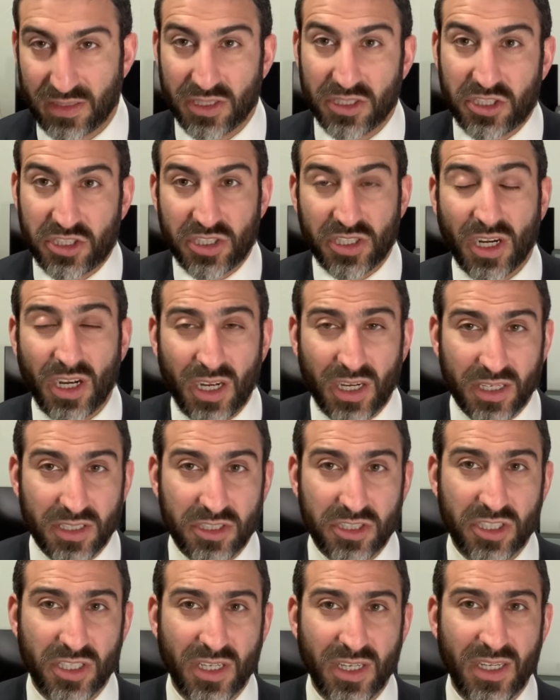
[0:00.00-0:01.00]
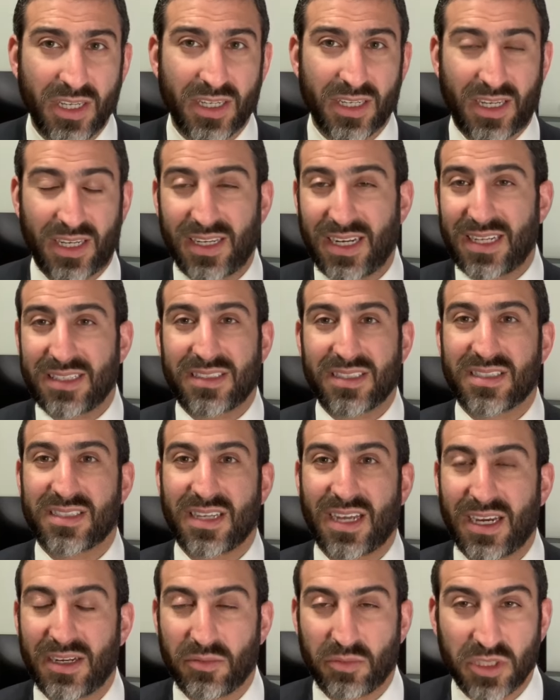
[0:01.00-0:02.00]
The judge cannot
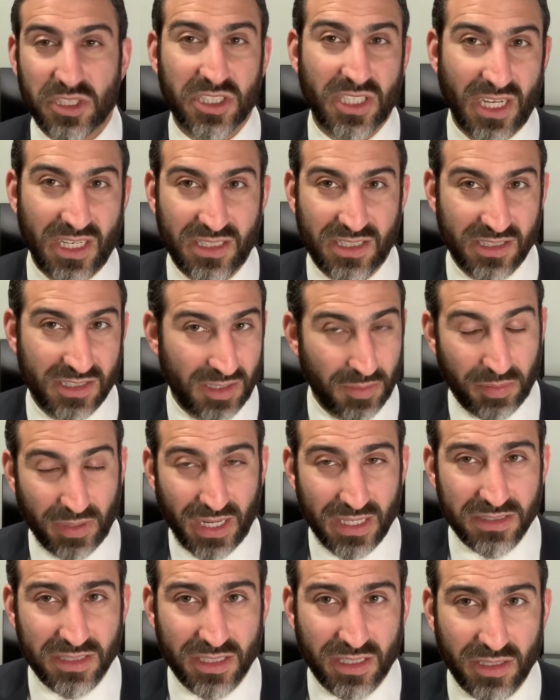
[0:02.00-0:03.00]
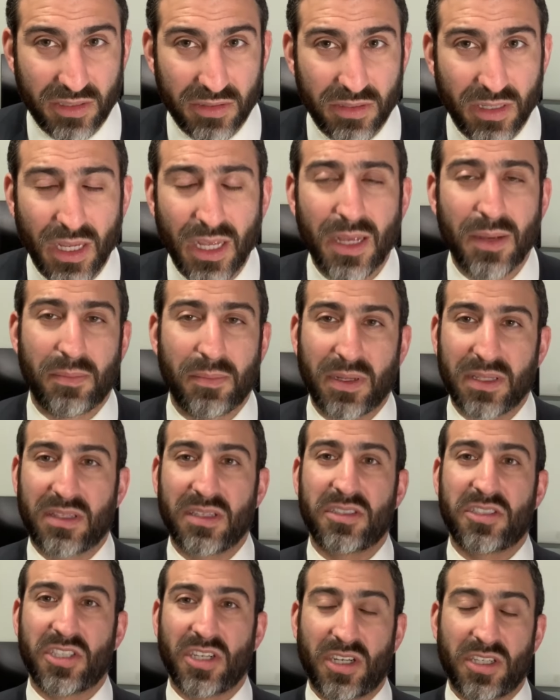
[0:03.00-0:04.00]
decide which cases to prosecute, but the
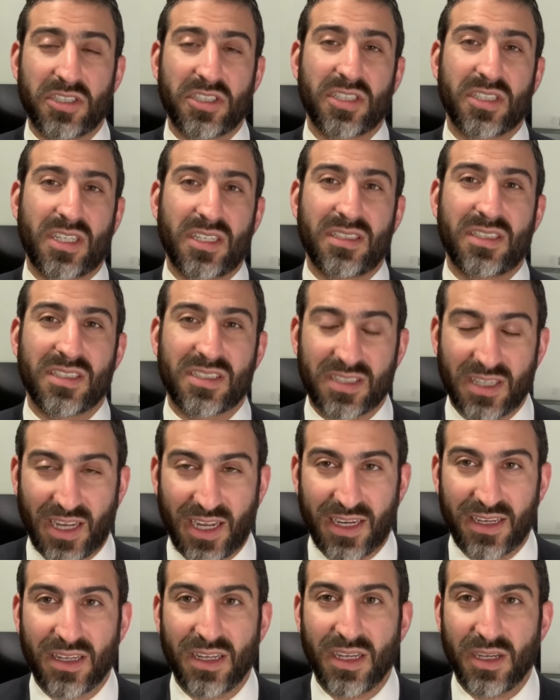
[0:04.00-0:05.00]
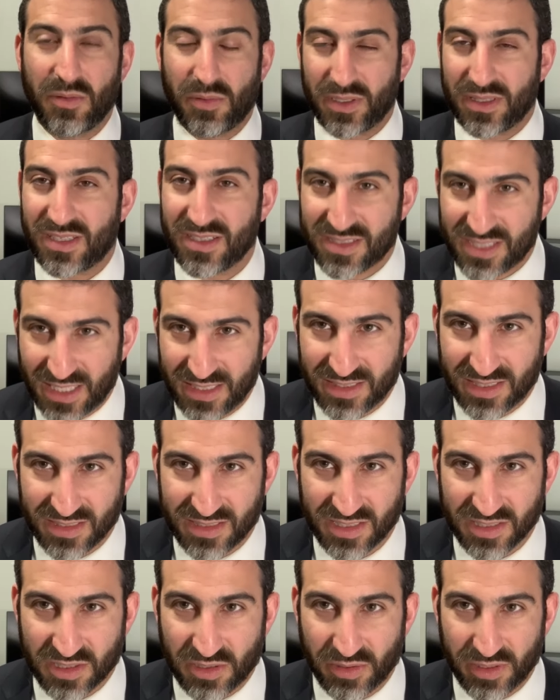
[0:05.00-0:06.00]
judge can decide what the sentence
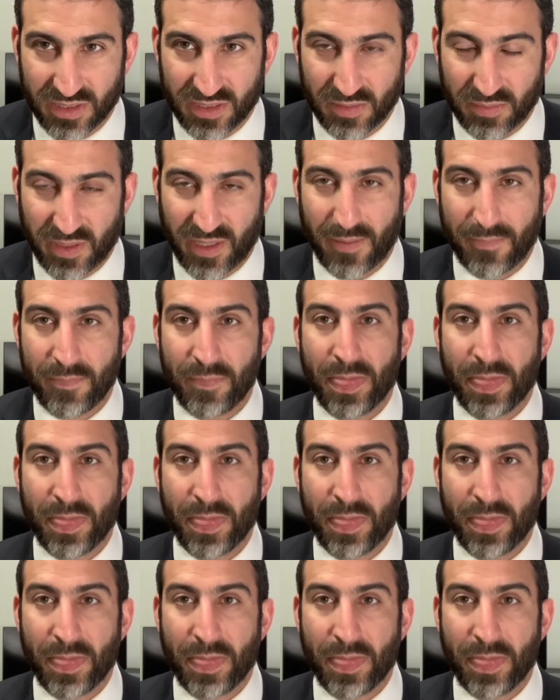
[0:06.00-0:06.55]
is going to be.